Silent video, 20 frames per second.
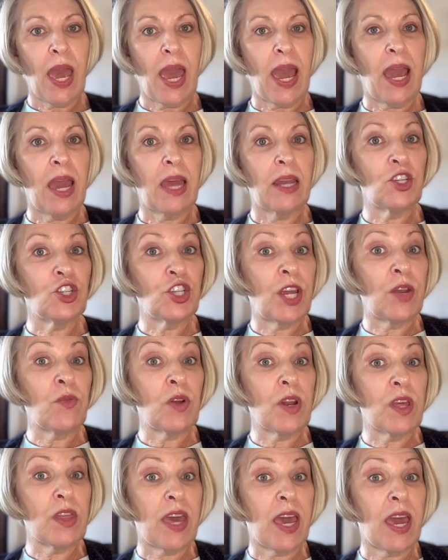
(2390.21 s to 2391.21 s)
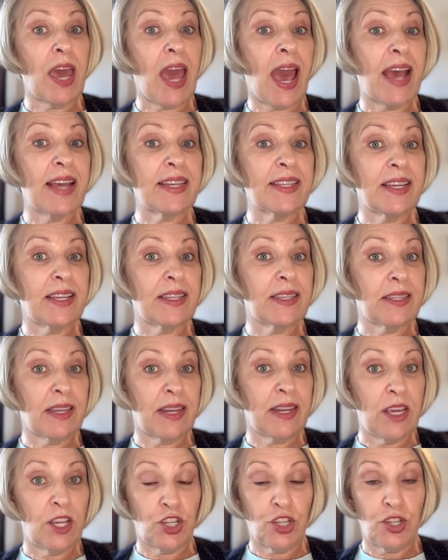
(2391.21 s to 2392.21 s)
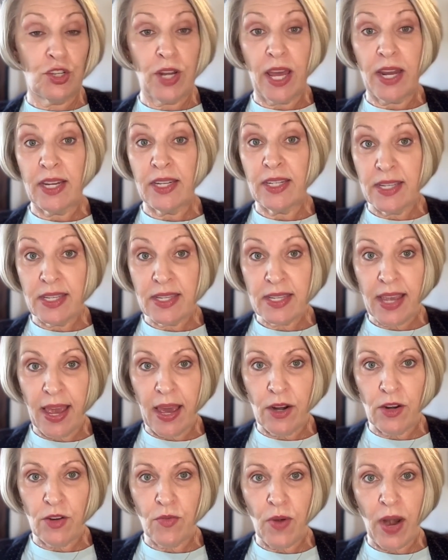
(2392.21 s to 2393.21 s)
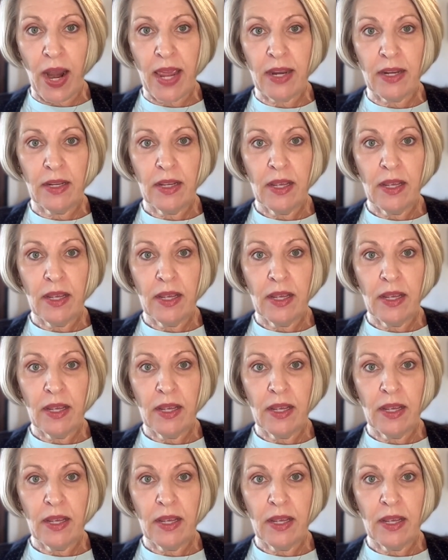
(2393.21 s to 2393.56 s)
and generally they're assets that are issued at a discounted rate.